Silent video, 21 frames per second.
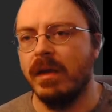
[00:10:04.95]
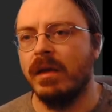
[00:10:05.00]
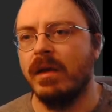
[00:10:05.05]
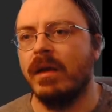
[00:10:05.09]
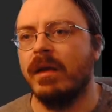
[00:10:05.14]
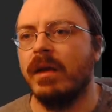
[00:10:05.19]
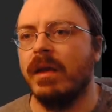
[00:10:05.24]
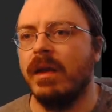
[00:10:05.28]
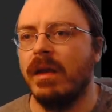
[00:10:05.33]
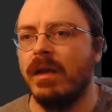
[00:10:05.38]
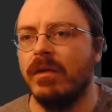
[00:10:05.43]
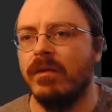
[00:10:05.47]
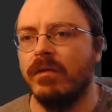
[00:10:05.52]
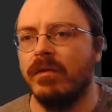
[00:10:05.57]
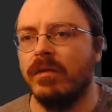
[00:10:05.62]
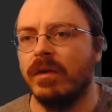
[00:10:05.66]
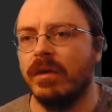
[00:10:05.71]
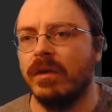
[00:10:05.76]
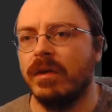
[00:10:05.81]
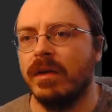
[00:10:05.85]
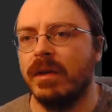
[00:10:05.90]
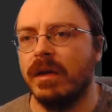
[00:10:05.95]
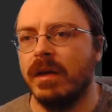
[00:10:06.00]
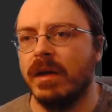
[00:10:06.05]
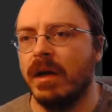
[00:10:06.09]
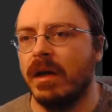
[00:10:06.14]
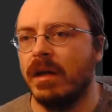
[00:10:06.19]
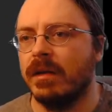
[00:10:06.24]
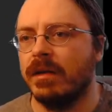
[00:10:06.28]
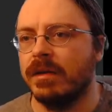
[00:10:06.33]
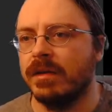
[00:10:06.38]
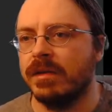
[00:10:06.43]
Got to invert the
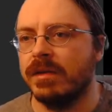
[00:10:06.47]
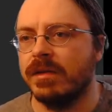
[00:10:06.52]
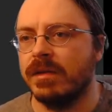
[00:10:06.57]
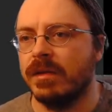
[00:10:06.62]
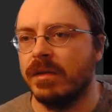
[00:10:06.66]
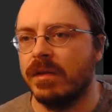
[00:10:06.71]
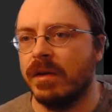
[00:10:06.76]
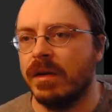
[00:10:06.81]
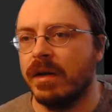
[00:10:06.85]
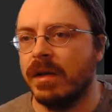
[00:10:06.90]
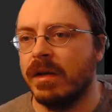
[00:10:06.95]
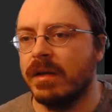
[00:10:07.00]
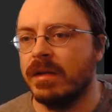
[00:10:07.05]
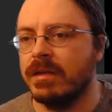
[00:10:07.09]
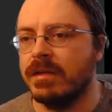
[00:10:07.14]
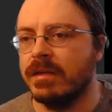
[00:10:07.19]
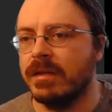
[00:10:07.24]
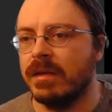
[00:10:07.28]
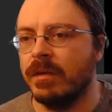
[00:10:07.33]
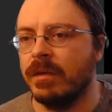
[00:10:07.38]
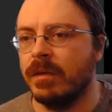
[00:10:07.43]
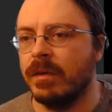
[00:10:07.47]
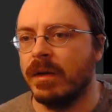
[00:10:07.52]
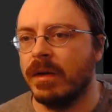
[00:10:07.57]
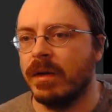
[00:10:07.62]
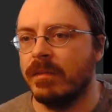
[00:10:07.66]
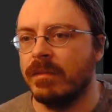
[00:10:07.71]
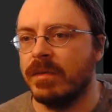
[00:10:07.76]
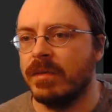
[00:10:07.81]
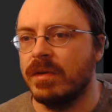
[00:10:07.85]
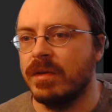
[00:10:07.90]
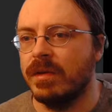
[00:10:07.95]
colors so that I can see what
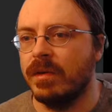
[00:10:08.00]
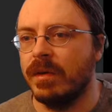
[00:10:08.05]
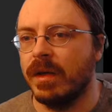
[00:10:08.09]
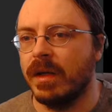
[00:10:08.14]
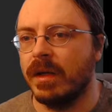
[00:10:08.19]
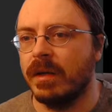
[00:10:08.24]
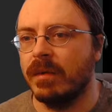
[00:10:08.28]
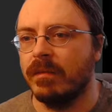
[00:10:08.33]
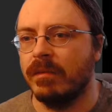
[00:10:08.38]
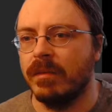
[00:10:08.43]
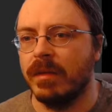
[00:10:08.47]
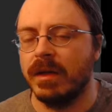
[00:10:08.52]
I'm doing